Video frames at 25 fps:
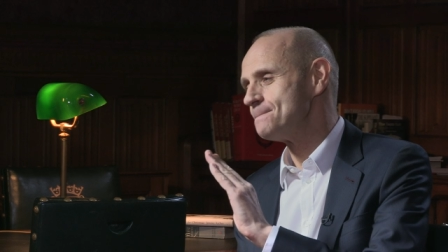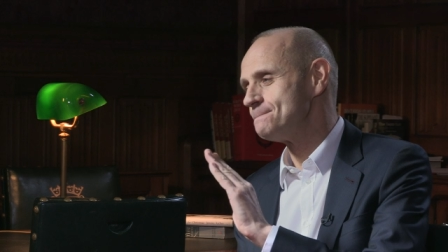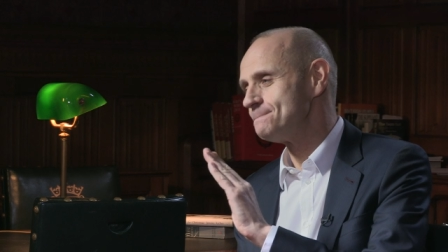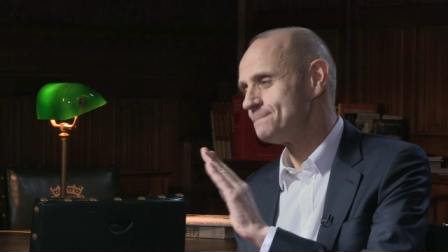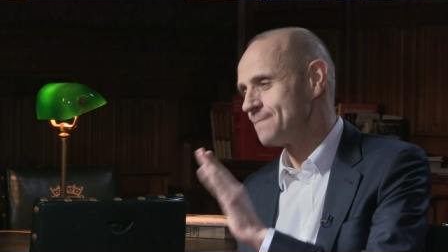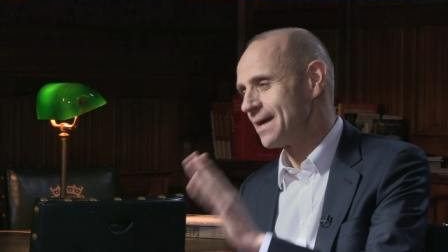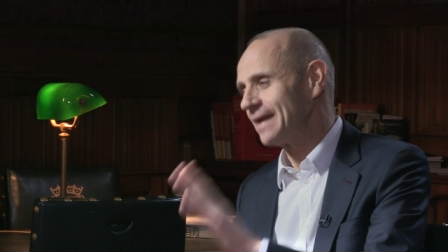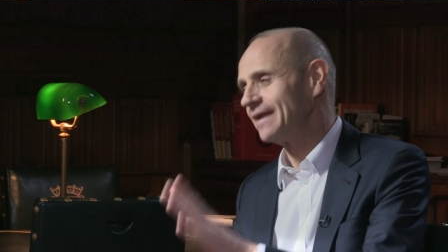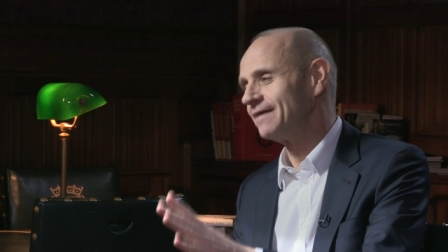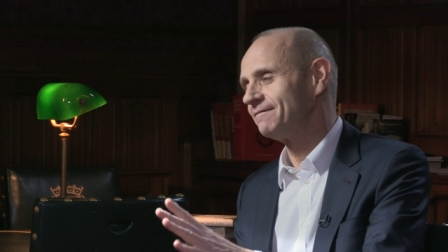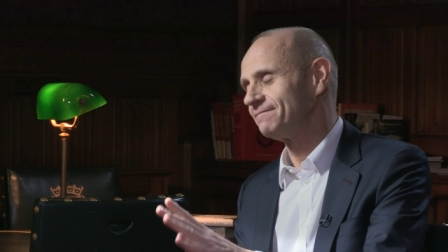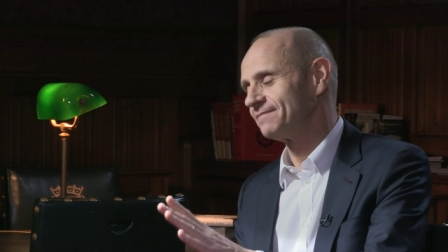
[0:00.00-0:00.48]

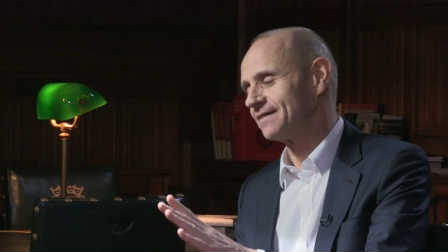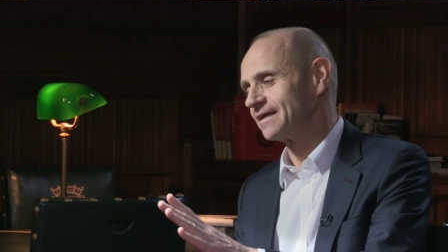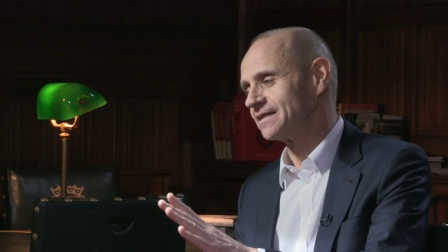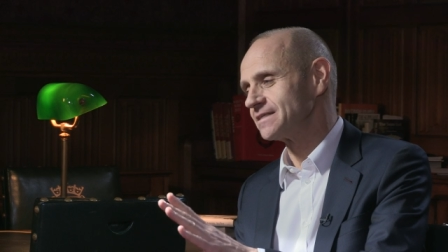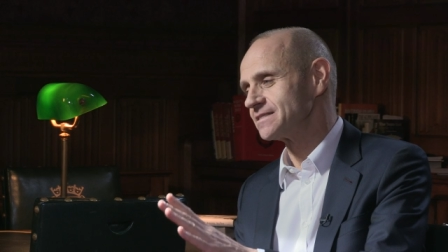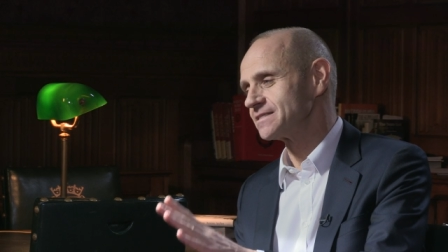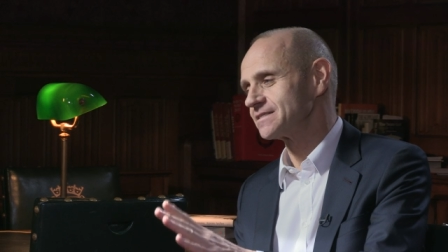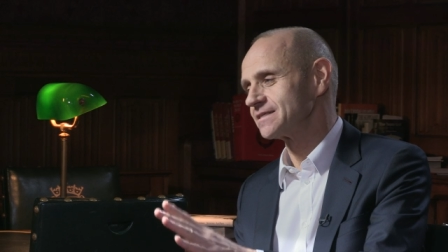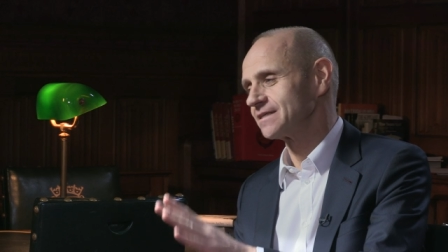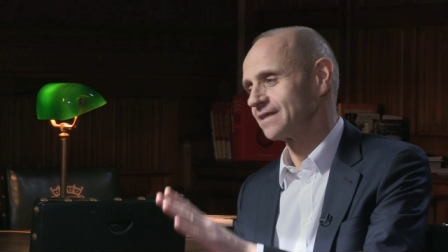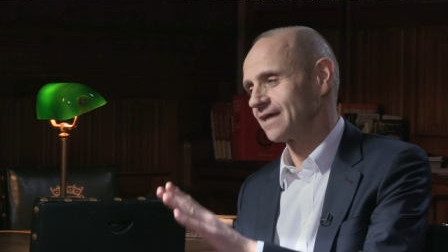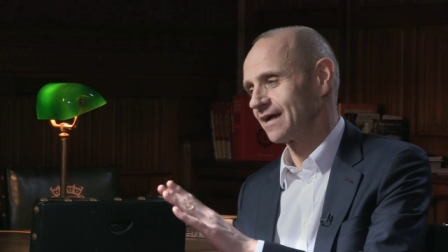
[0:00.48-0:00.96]

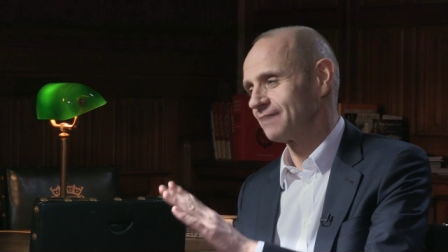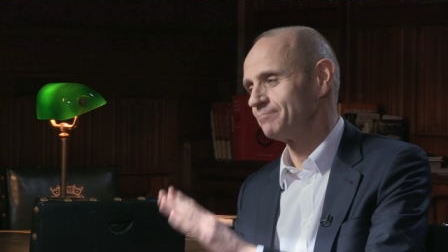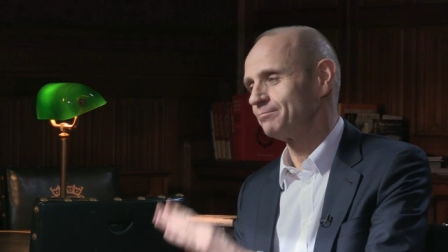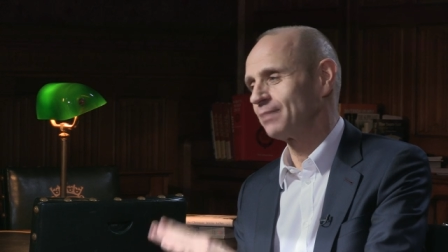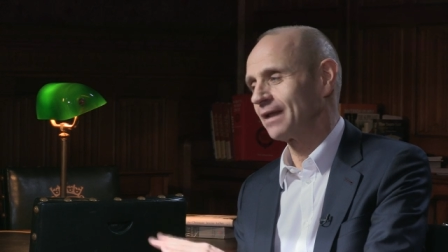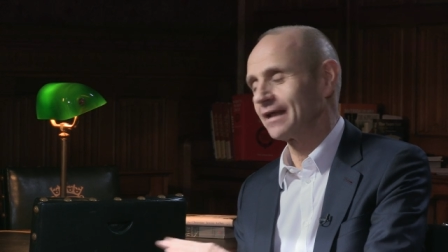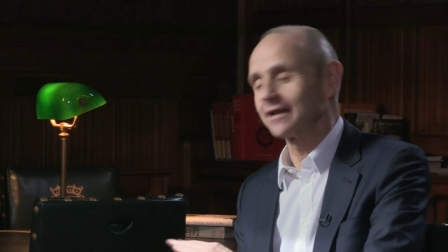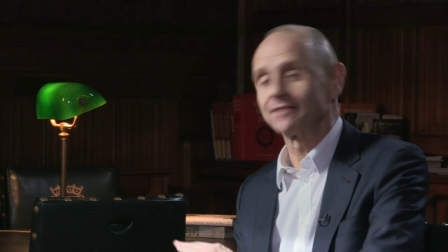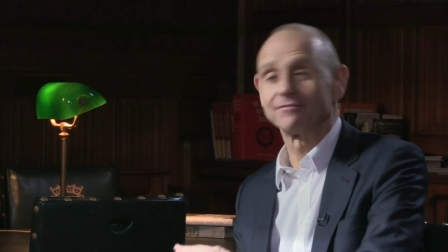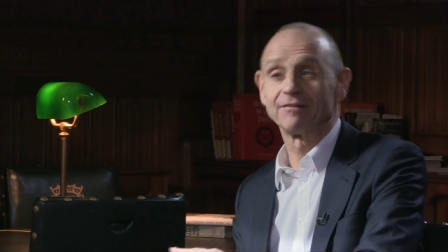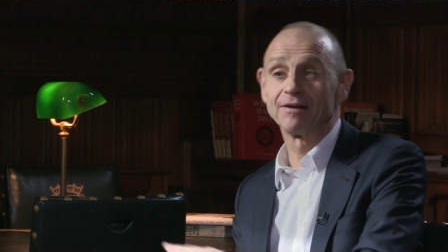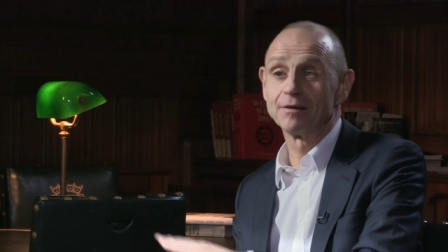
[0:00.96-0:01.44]
Benefits have
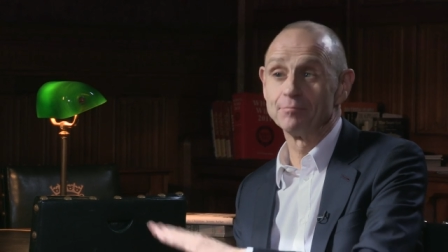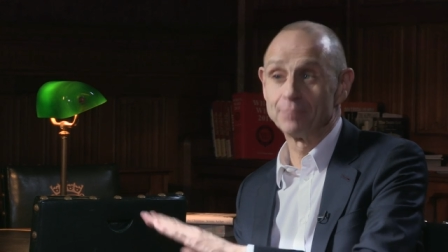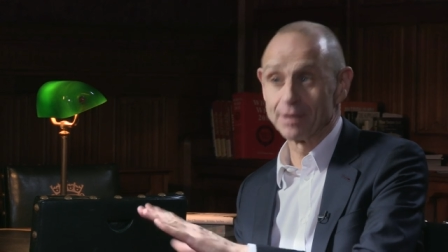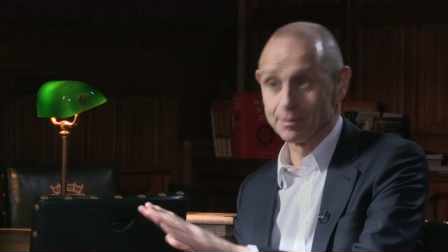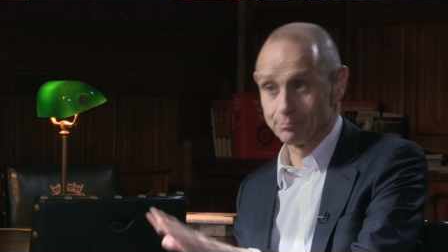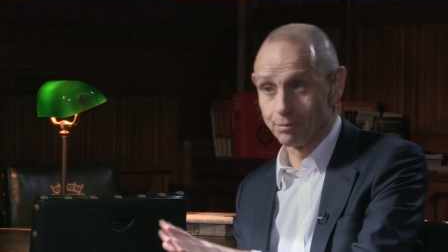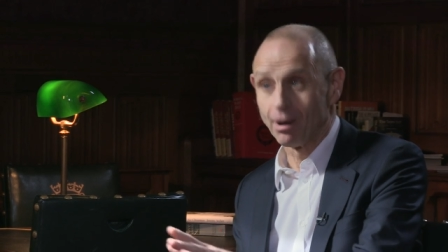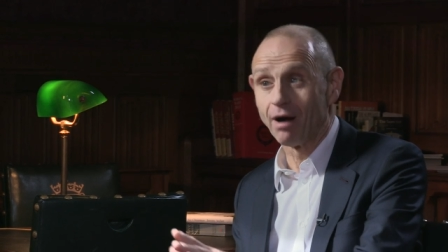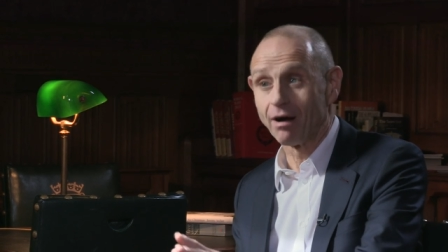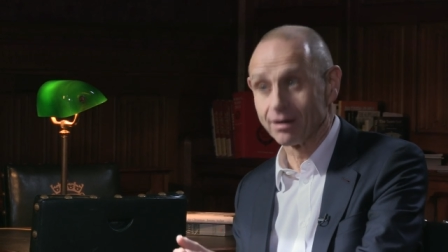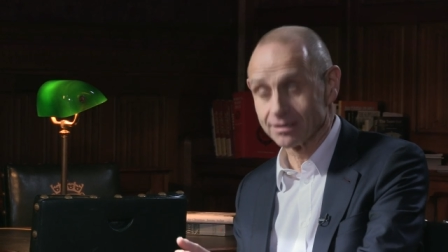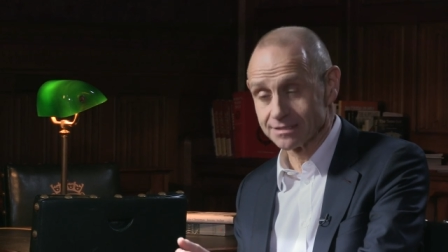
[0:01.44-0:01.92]
played a very big
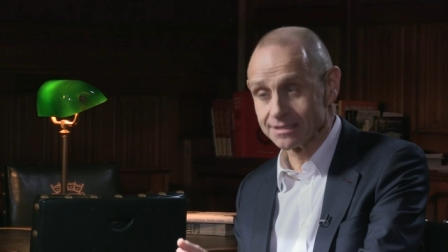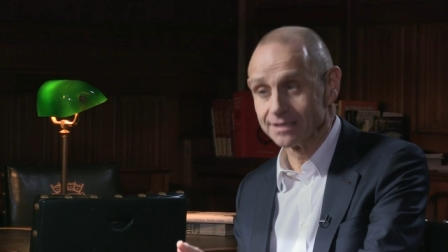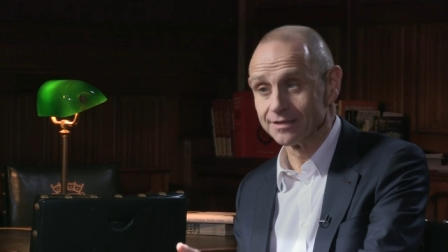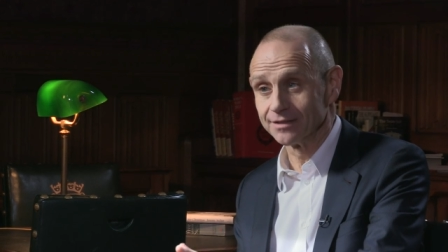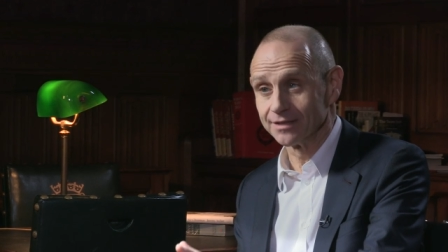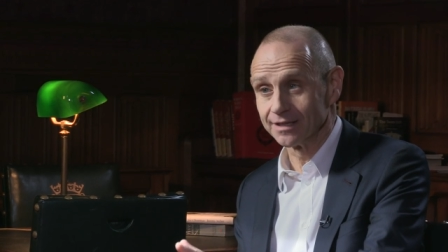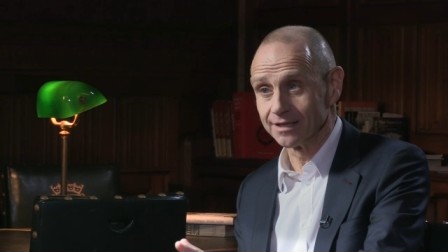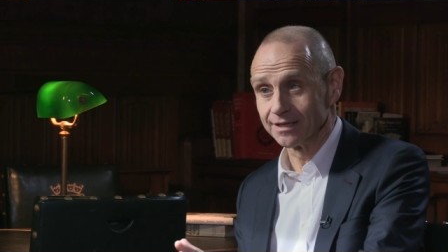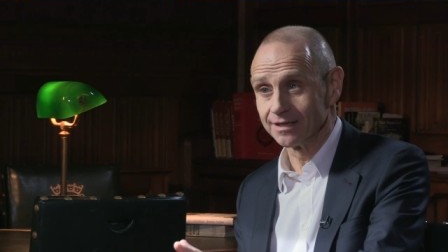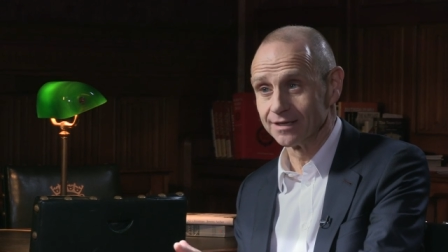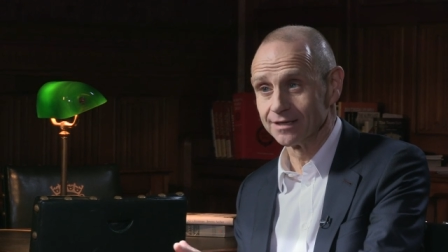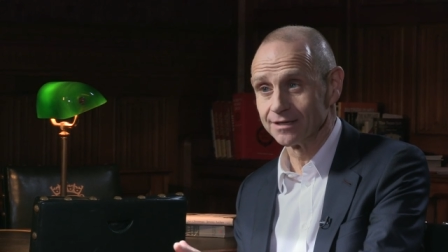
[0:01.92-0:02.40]
part in
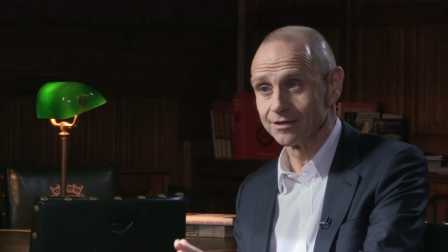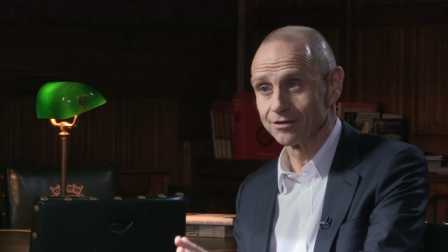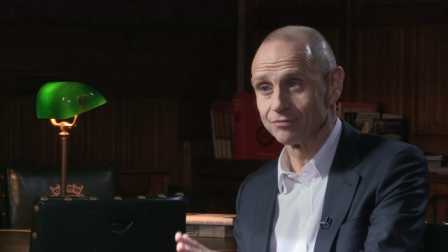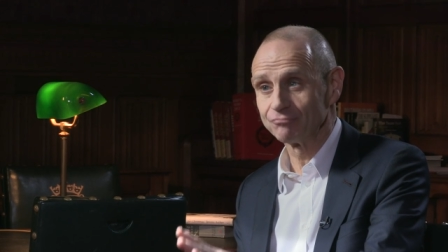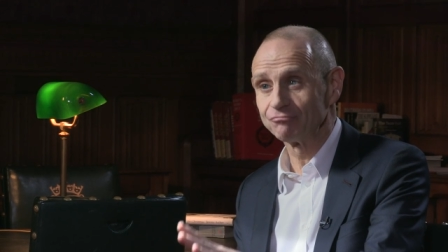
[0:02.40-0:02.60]
the